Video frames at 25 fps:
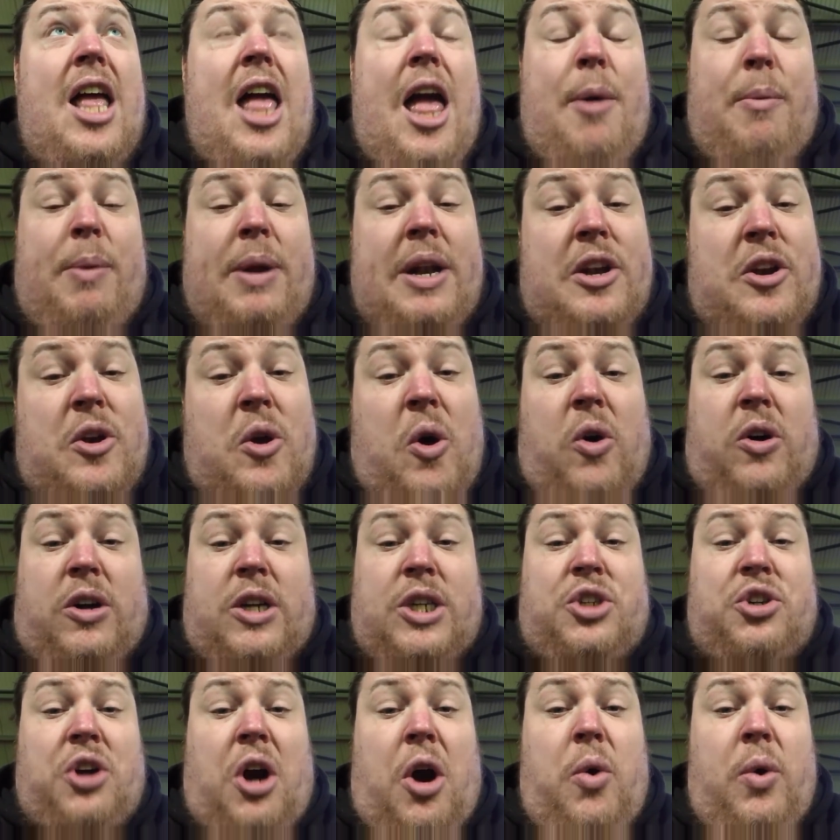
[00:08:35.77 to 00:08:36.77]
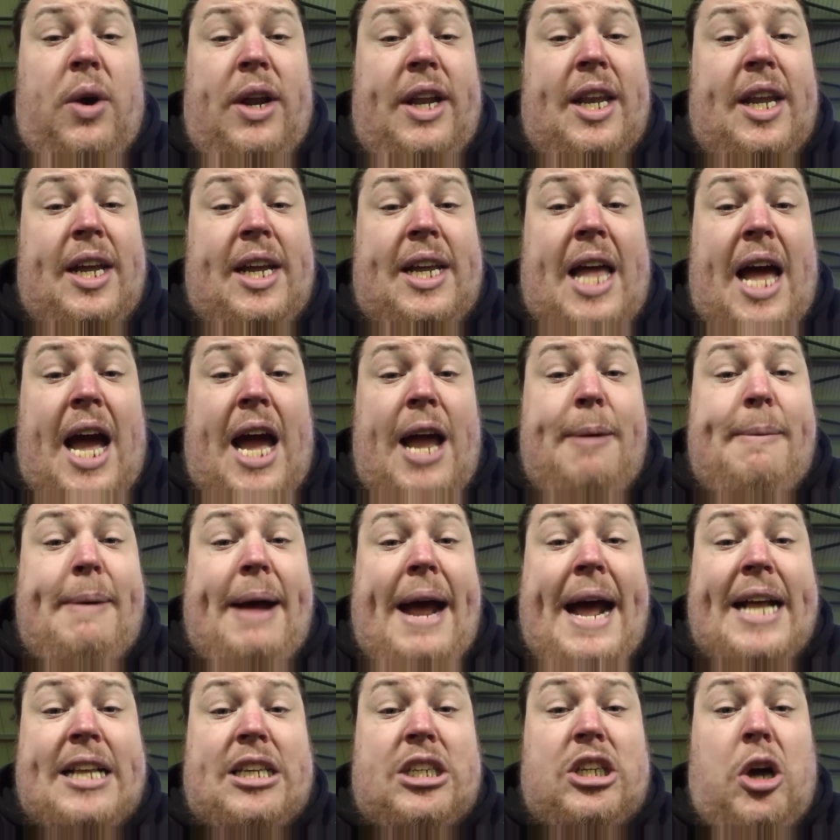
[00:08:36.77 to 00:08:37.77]
and we're not controlling the game
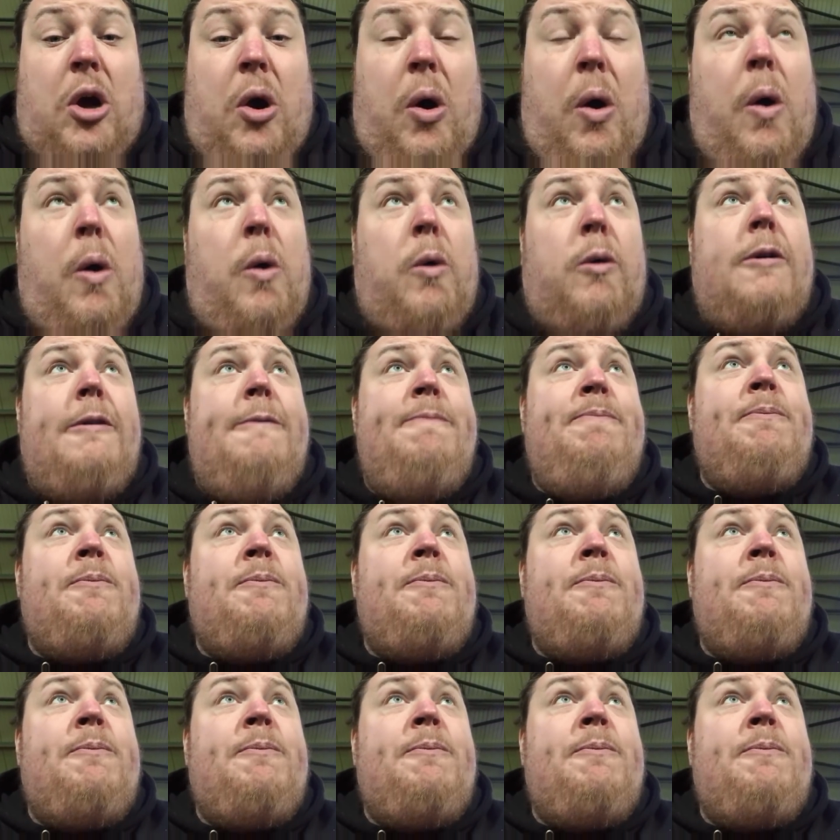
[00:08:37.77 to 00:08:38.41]
at all.